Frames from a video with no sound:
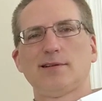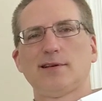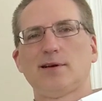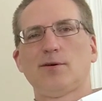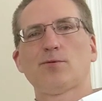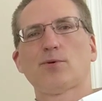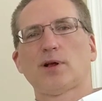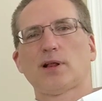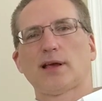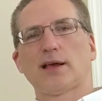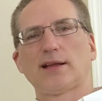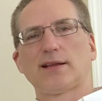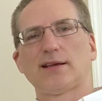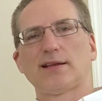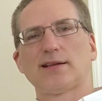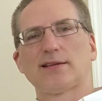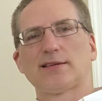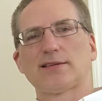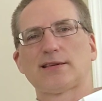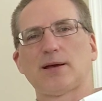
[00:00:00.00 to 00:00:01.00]
it really
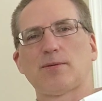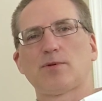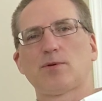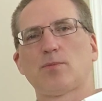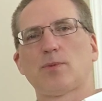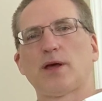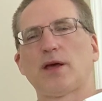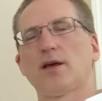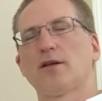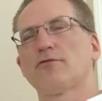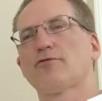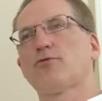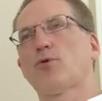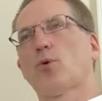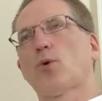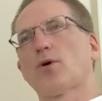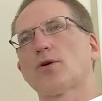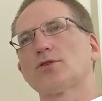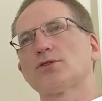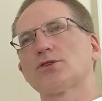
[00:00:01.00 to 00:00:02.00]
didn't seem to be
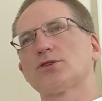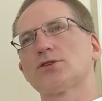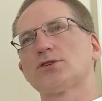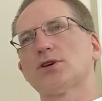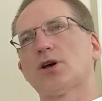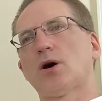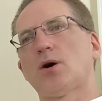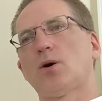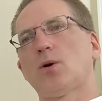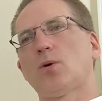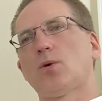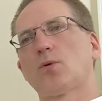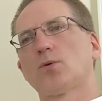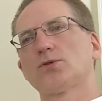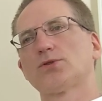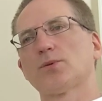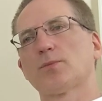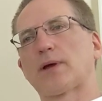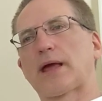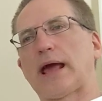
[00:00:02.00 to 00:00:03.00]
enforced. So
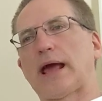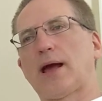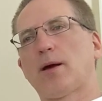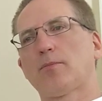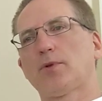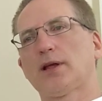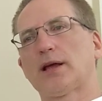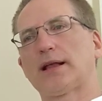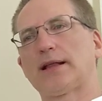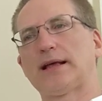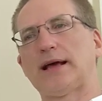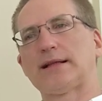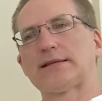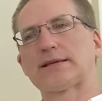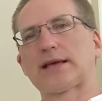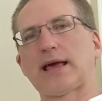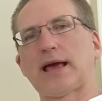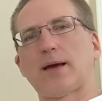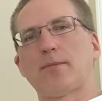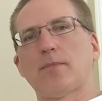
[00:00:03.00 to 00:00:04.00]
some gambling
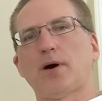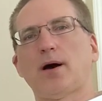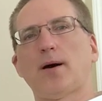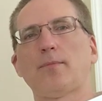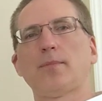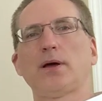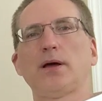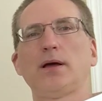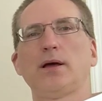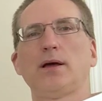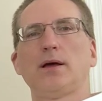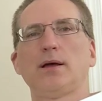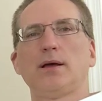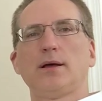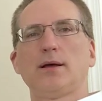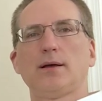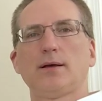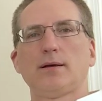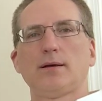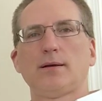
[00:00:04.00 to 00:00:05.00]
debts came up.
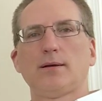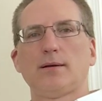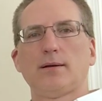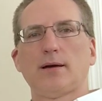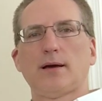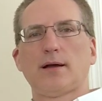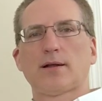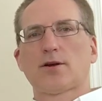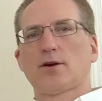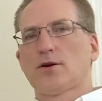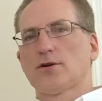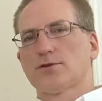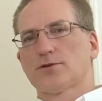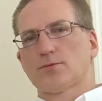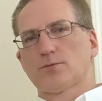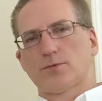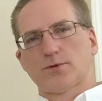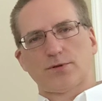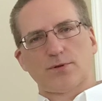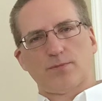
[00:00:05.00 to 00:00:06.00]
Edgar
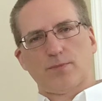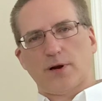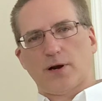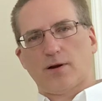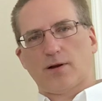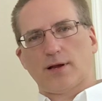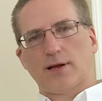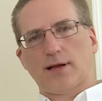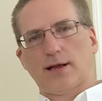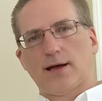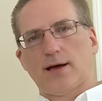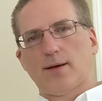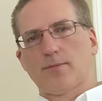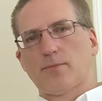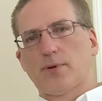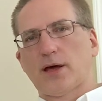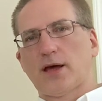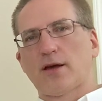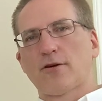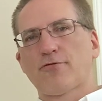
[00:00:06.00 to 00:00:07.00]
was apparently
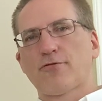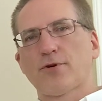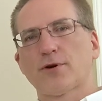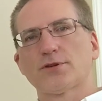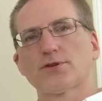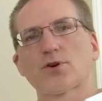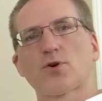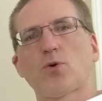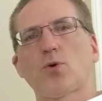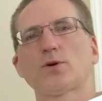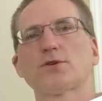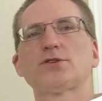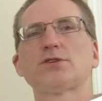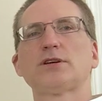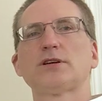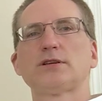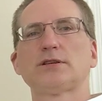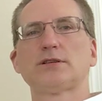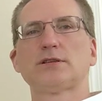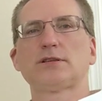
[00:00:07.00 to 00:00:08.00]
not paying for his
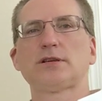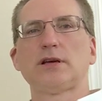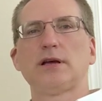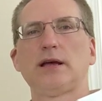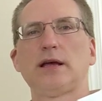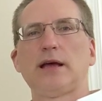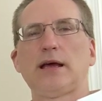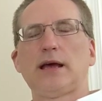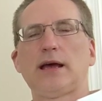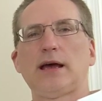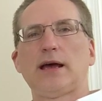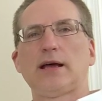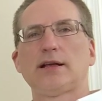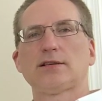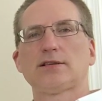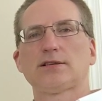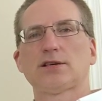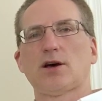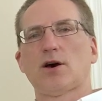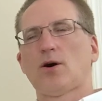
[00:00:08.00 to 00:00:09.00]
courses,
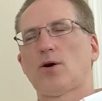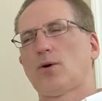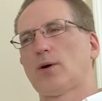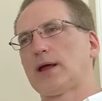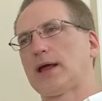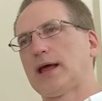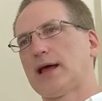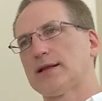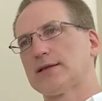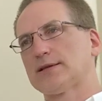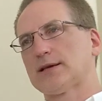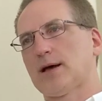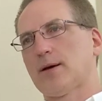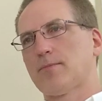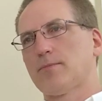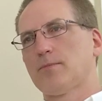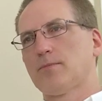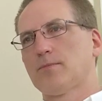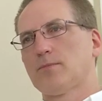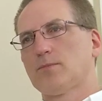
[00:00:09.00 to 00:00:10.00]
and so he ends
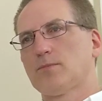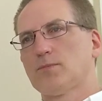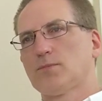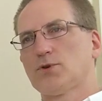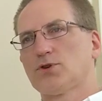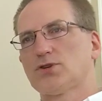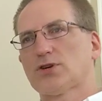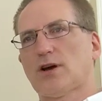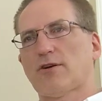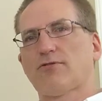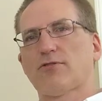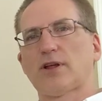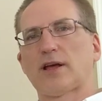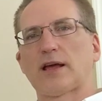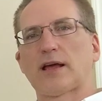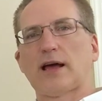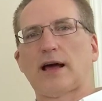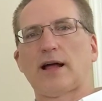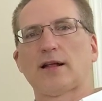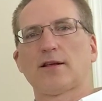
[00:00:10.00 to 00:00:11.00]
up
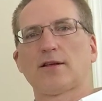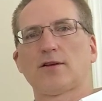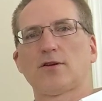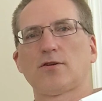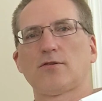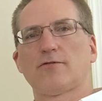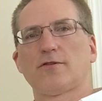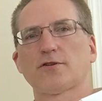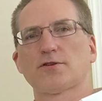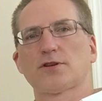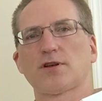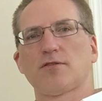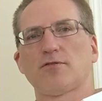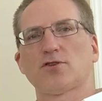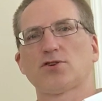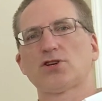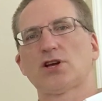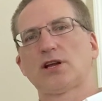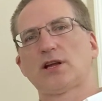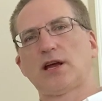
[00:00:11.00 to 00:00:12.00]
shuffling out of the University of
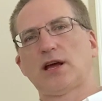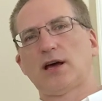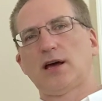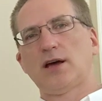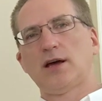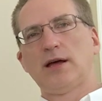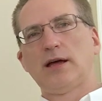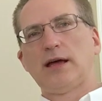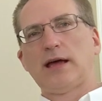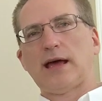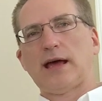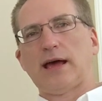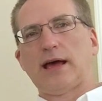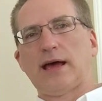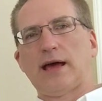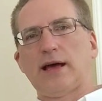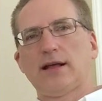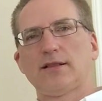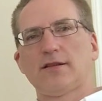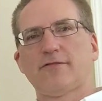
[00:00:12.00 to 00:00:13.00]
Virginia
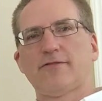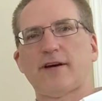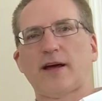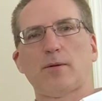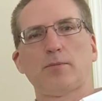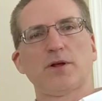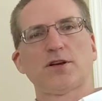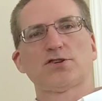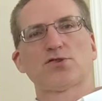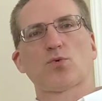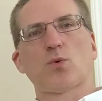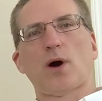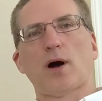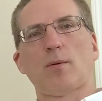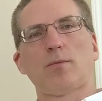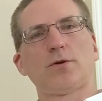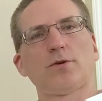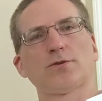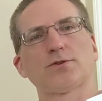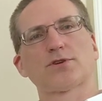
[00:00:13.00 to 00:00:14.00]
and the family
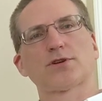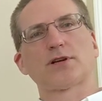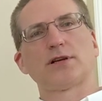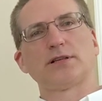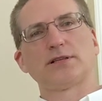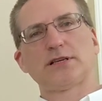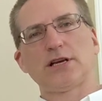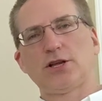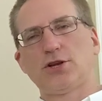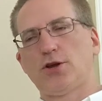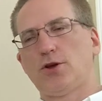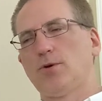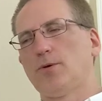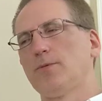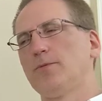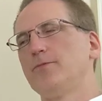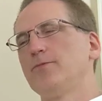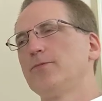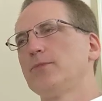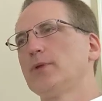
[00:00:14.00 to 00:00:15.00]
squabbles continue.